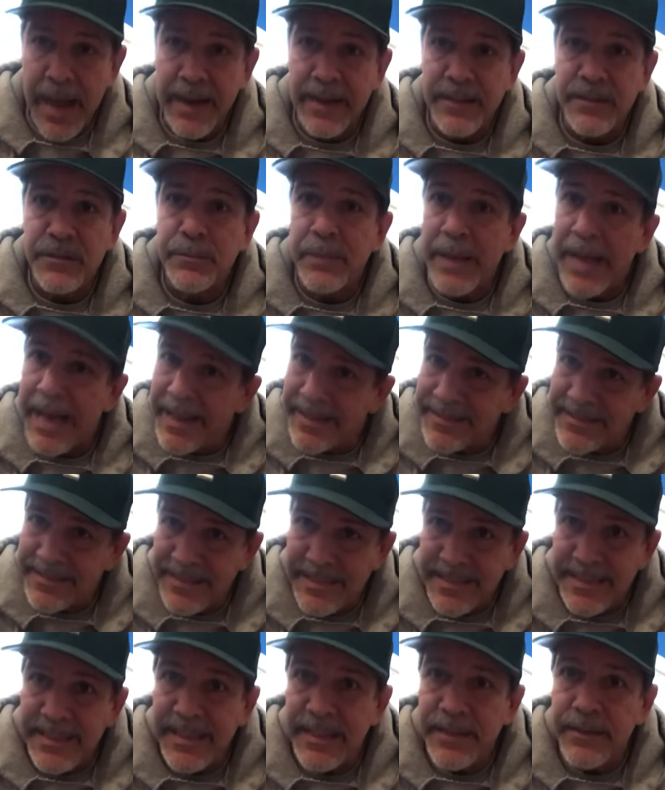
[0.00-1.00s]
as bad as
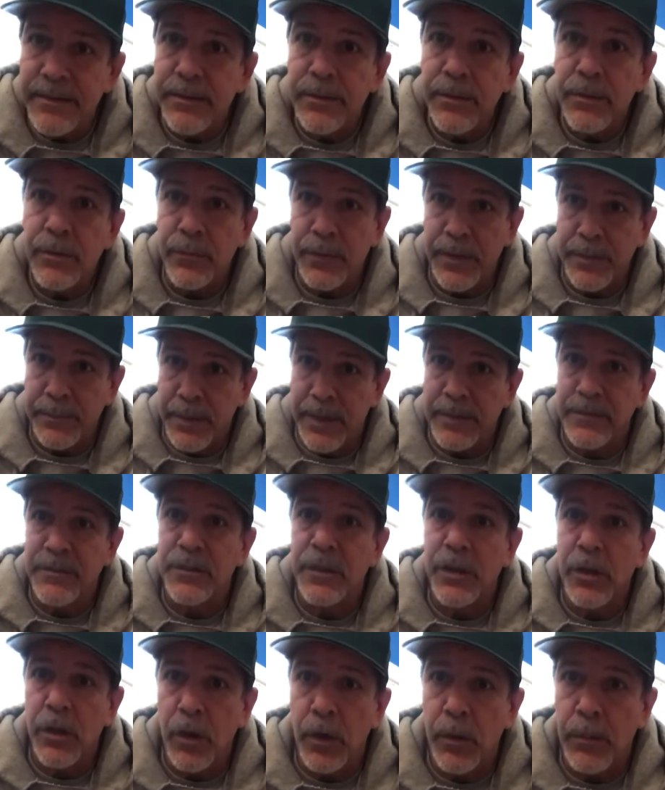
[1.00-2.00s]
it did 3 months
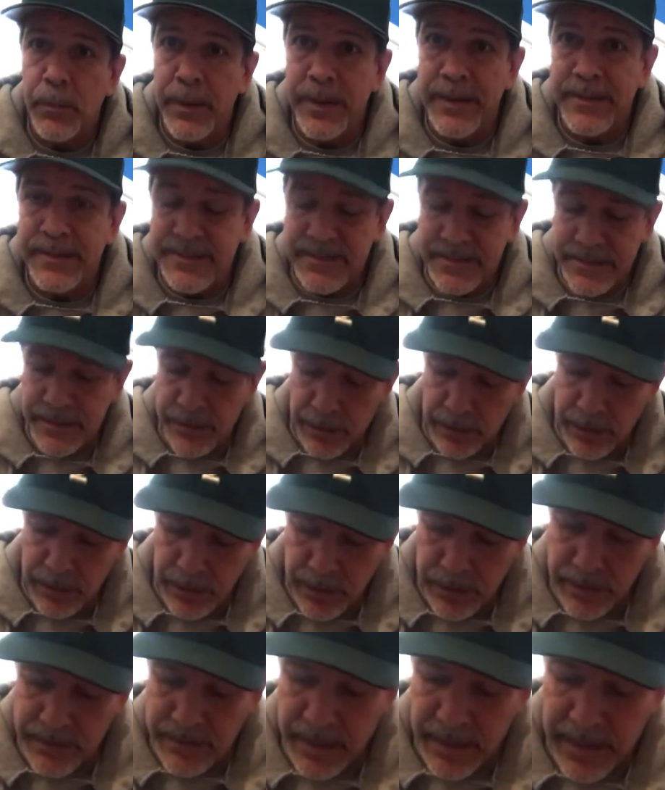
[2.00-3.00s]
ago, but it's still a
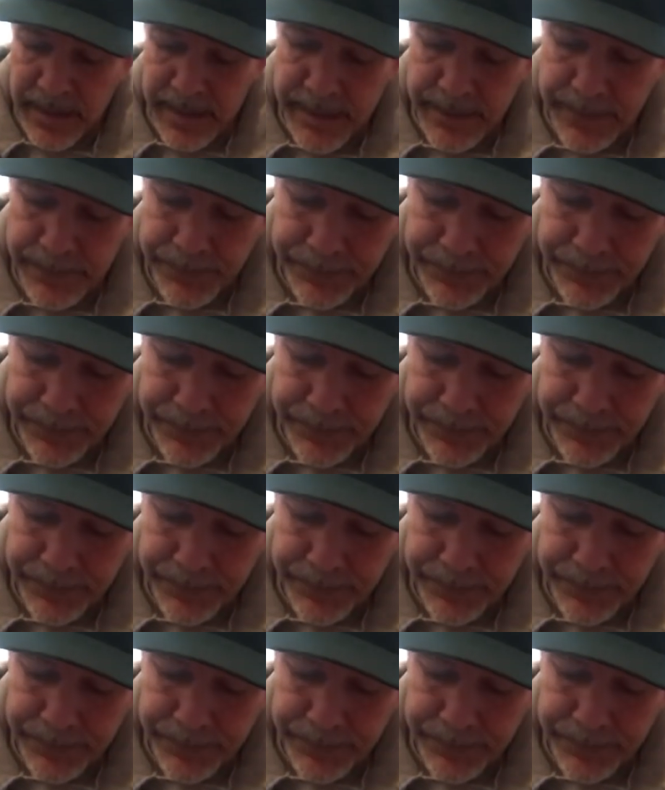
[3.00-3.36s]
little tight.